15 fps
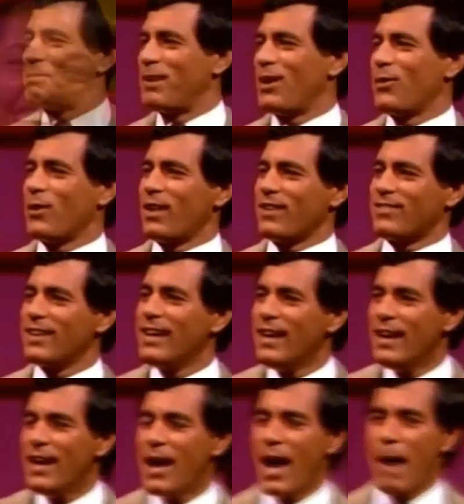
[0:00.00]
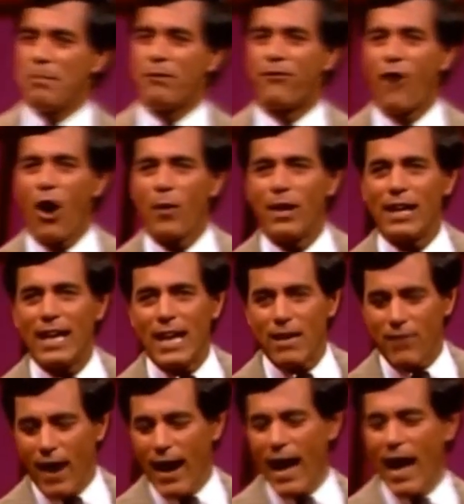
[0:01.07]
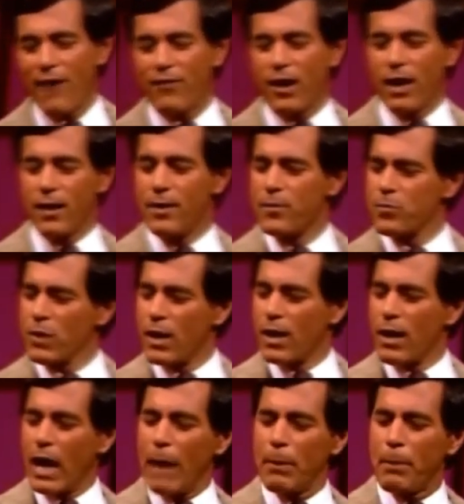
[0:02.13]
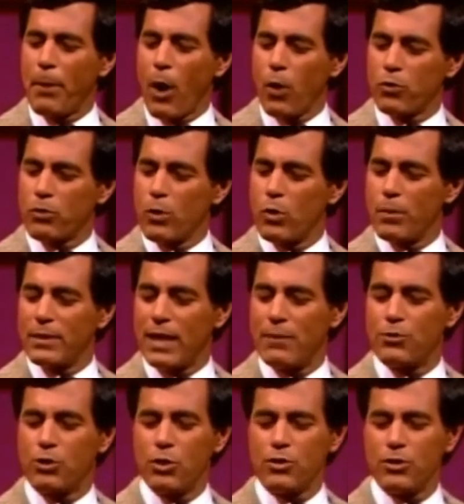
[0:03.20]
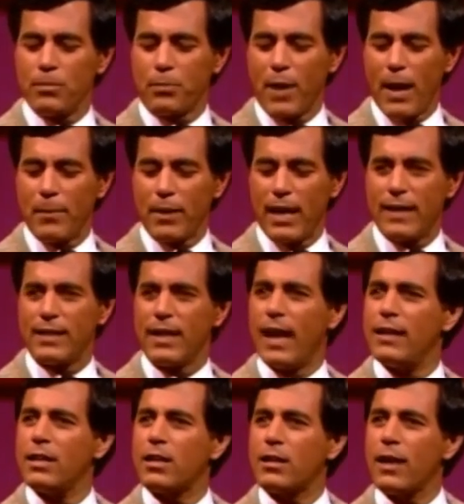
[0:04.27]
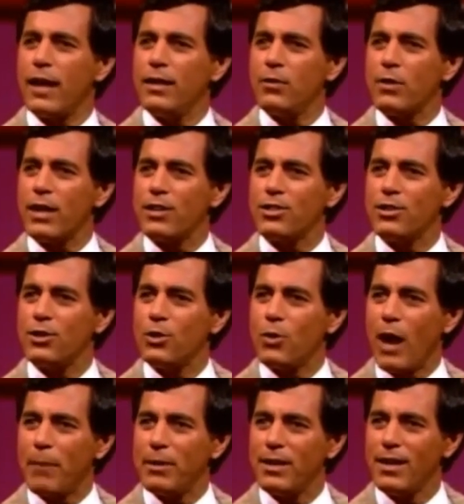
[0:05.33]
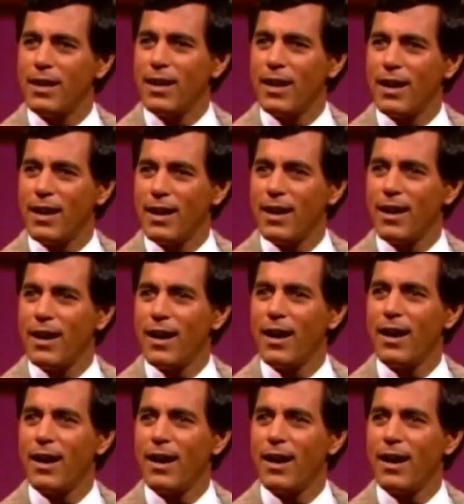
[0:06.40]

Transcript: being with us. And before we leave, I have a couple poems from a woman named Susan Bramletti. Any, any relation to you, Robin? Well,